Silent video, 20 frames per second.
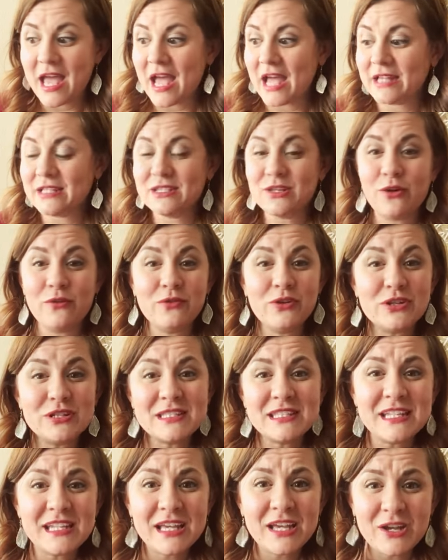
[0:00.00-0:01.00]
And so if you're
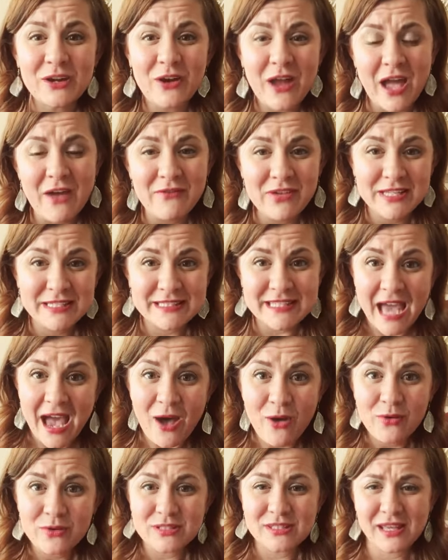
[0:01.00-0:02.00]
sitting here having
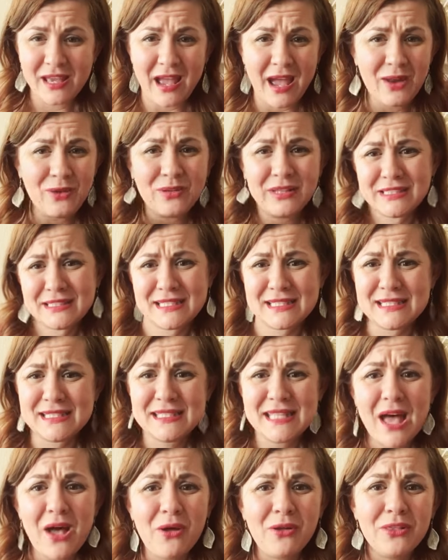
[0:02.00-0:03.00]
doubts, like, I don't like to
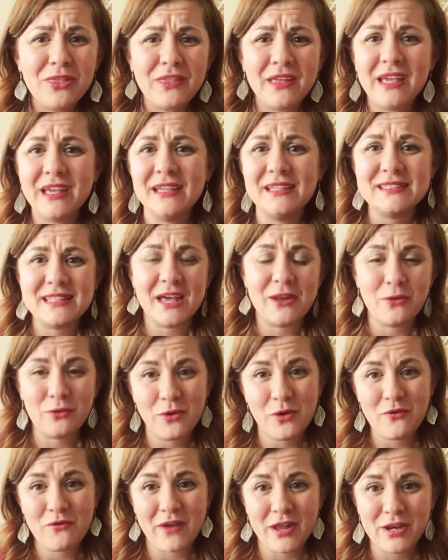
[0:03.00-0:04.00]
sell things, I don't
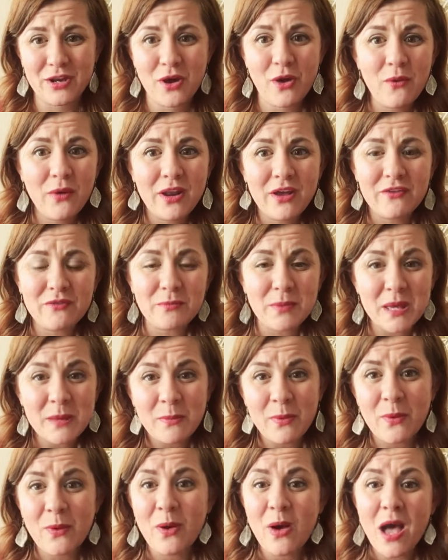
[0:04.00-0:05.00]
know if I know enough
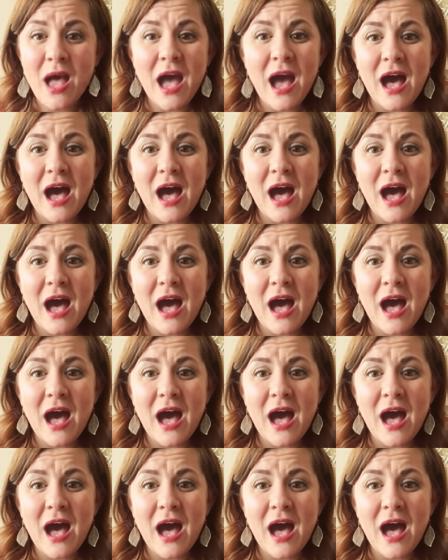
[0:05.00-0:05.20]
people,